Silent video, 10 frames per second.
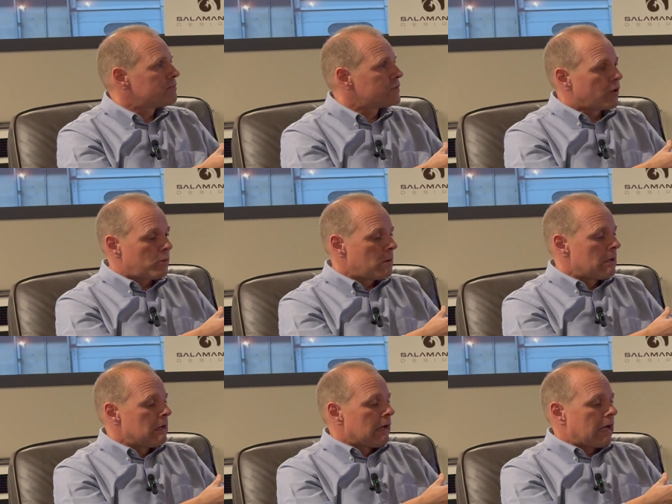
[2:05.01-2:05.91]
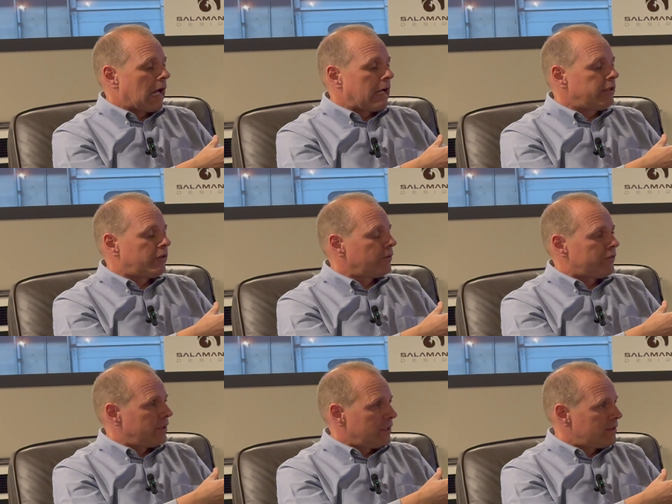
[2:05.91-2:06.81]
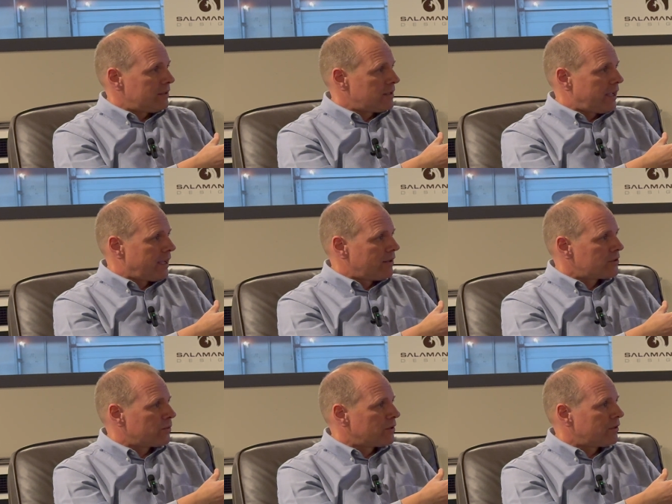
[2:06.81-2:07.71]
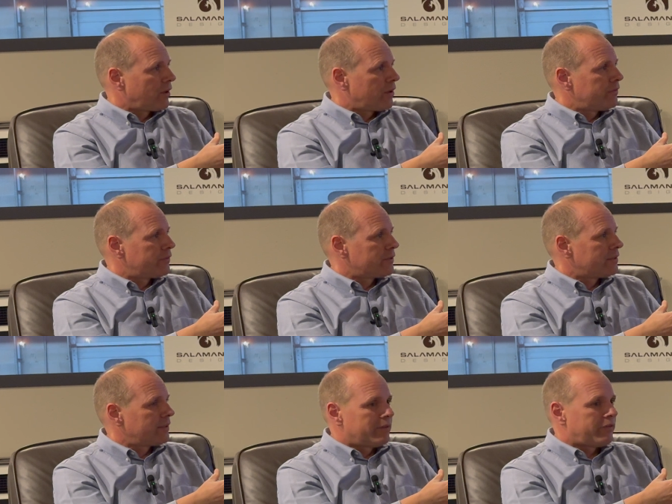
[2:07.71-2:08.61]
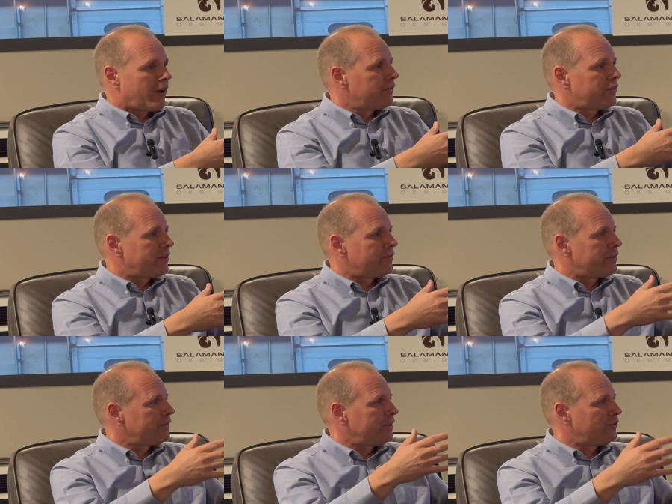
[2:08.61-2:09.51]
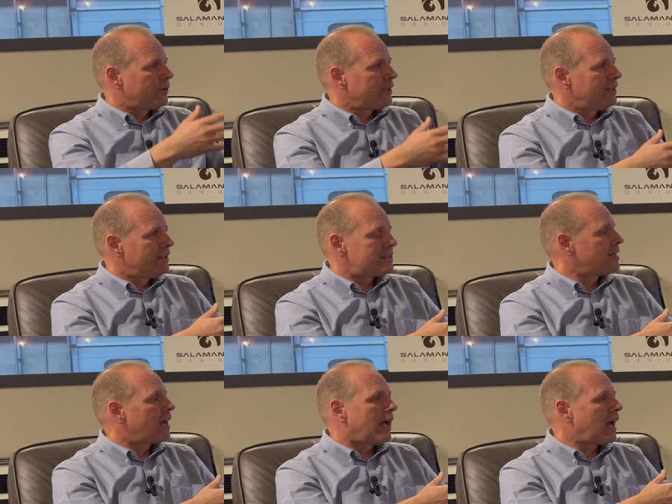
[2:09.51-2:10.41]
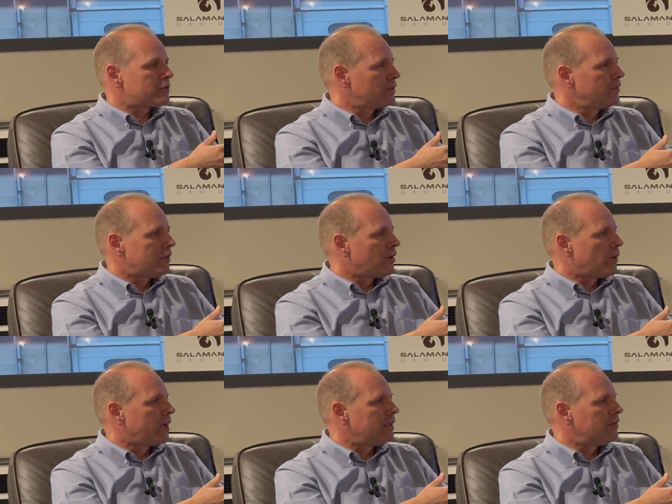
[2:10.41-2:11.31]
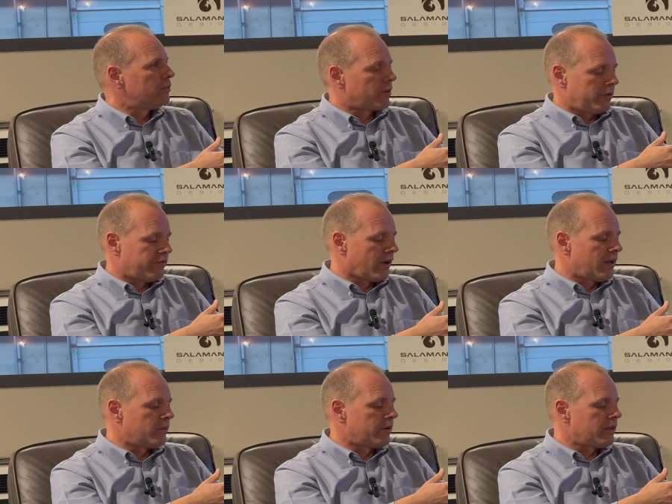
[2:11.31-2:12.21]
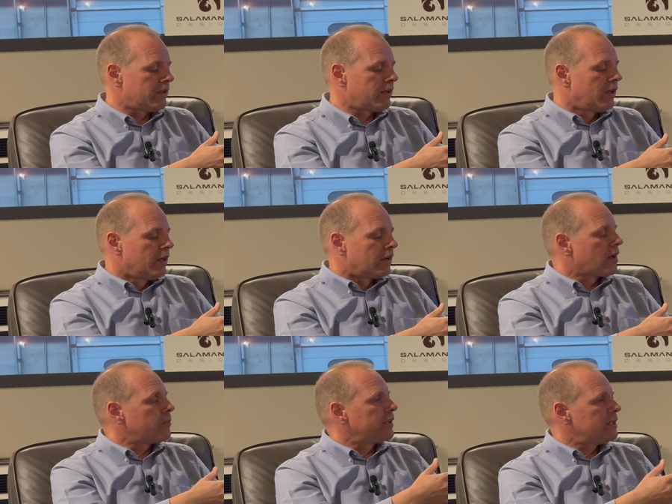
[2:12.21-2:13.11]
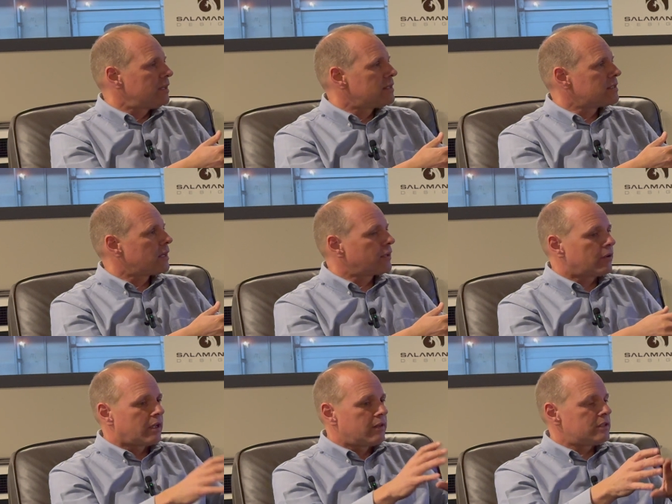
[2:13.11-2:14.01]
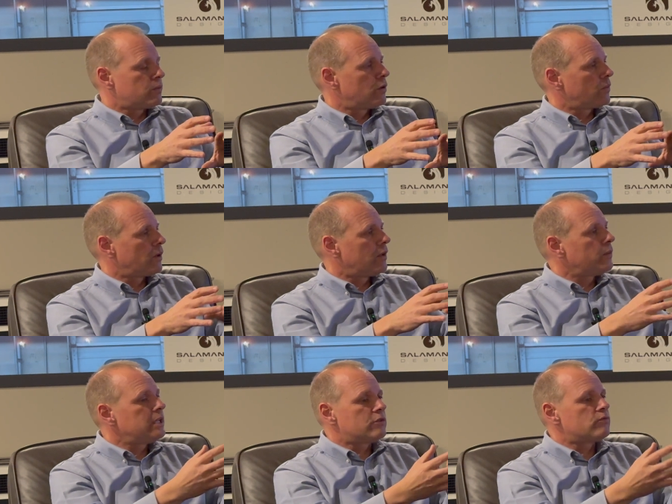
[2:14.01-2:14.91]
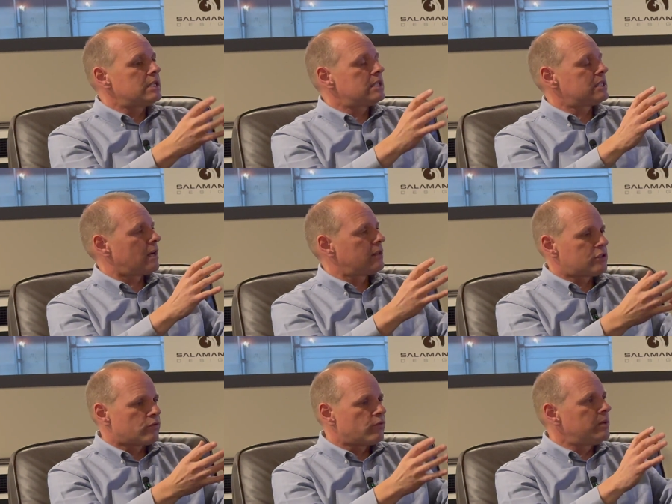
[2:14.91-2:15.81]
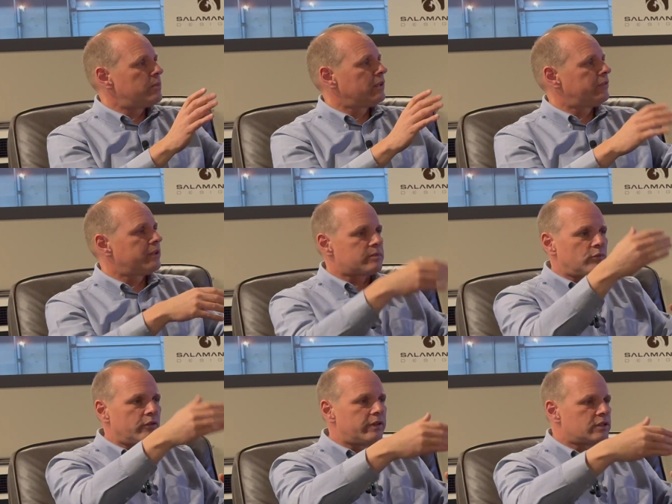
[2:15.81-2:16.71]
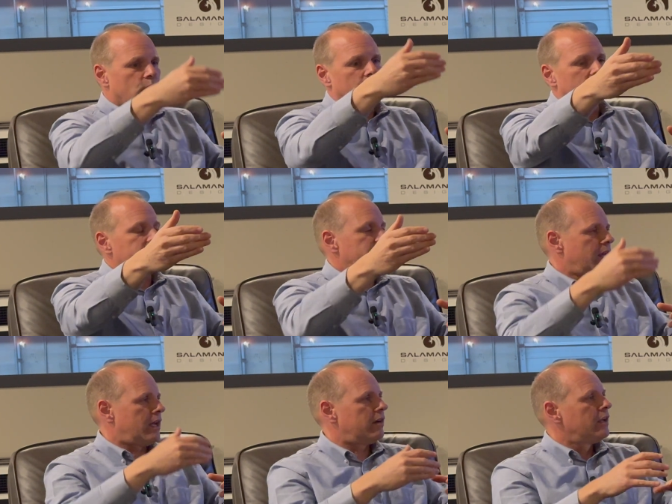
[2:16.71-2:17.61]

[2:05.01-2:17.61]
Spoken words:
So I don't think these layouts will go for 5, 10, 15, 20 years. Absolutely no way. You'll probably find within a couple of years, it's like, okay, this worked well, we need to redesign this or rebuild this, move this wall over there.